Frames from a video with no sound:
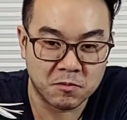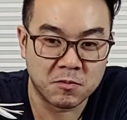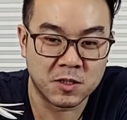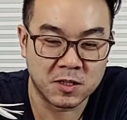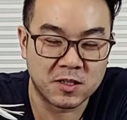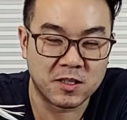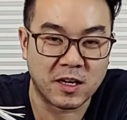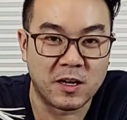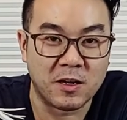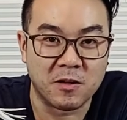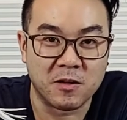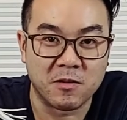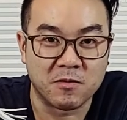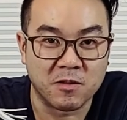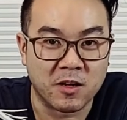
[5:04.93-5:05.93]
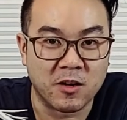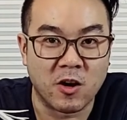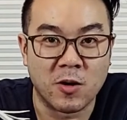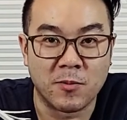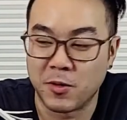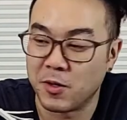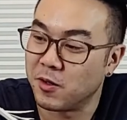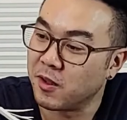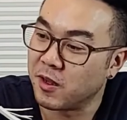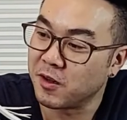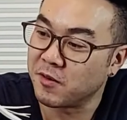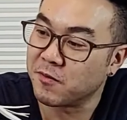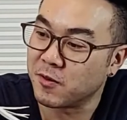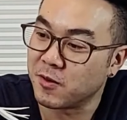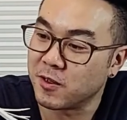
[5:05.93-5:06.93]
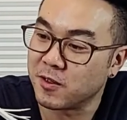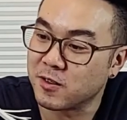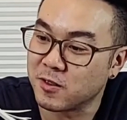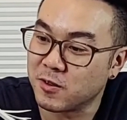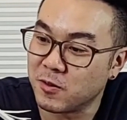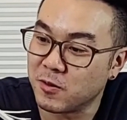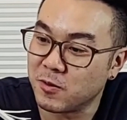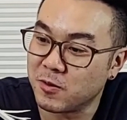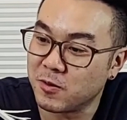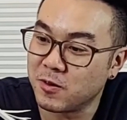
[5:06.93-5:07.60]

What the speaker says: sell an arm or a leg for it. So